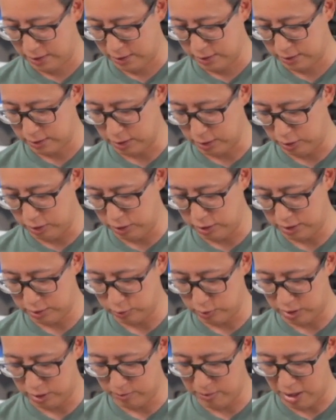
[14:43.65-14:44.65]
So you just
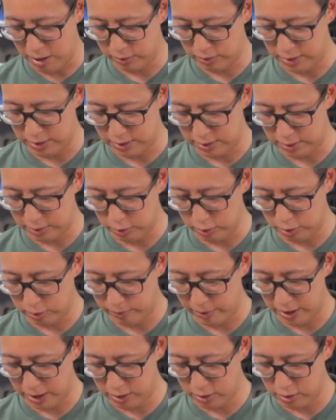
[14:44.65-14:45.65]
want to mount this solar
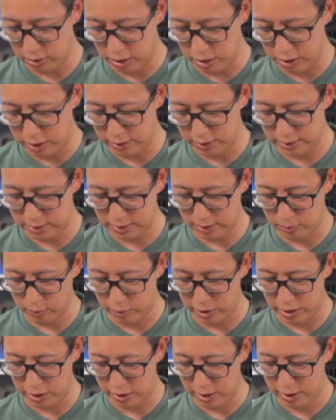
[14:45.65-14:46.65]
panel on
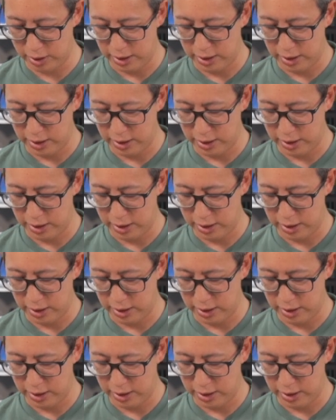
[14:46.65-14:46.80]
somewhere